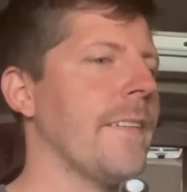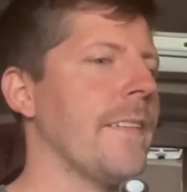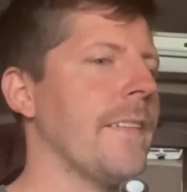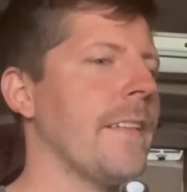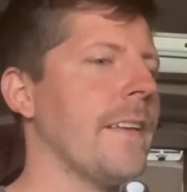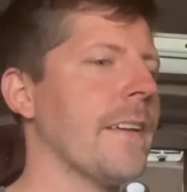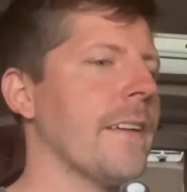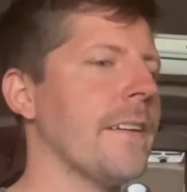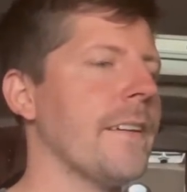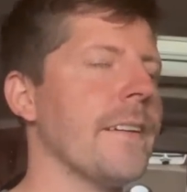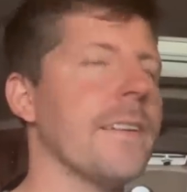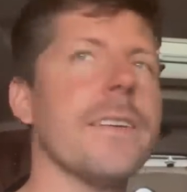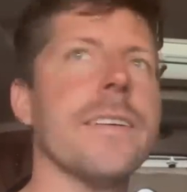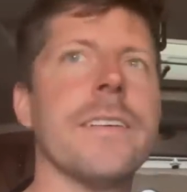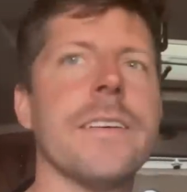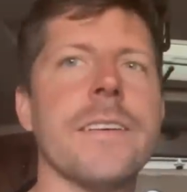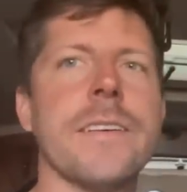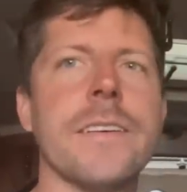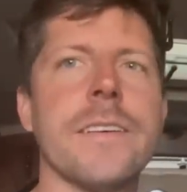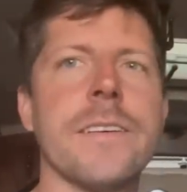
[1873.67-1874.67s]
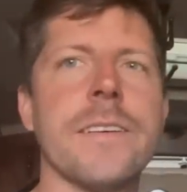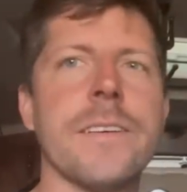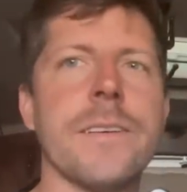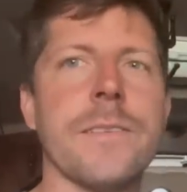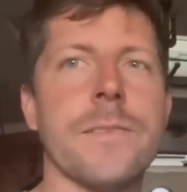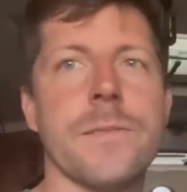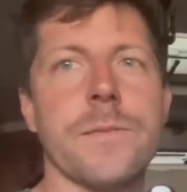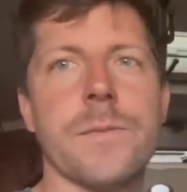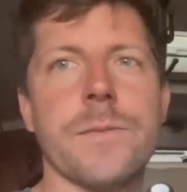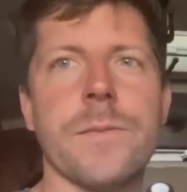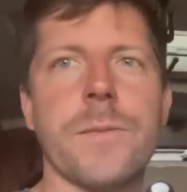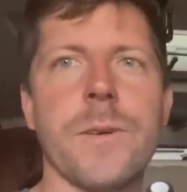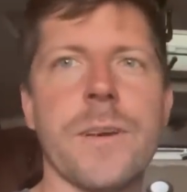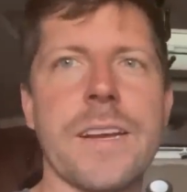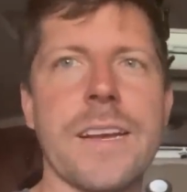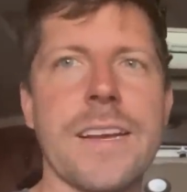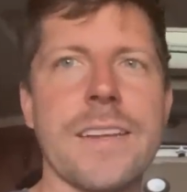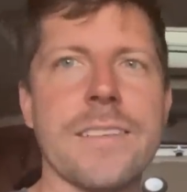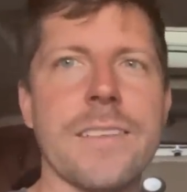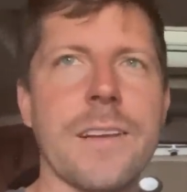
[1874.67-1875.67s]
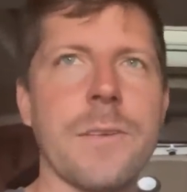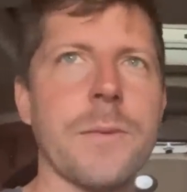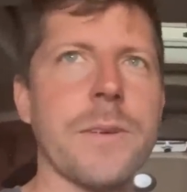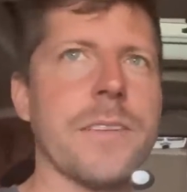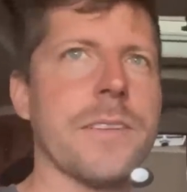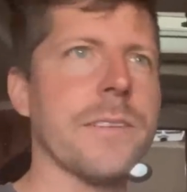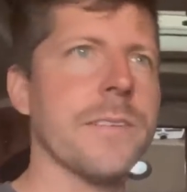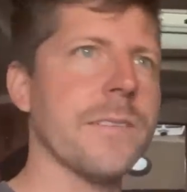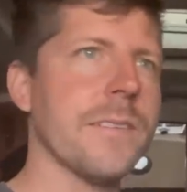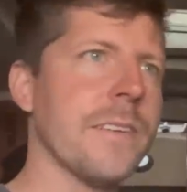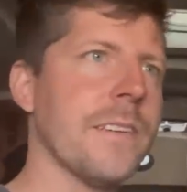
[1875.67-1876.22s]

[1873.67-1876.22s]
like a forecast like we do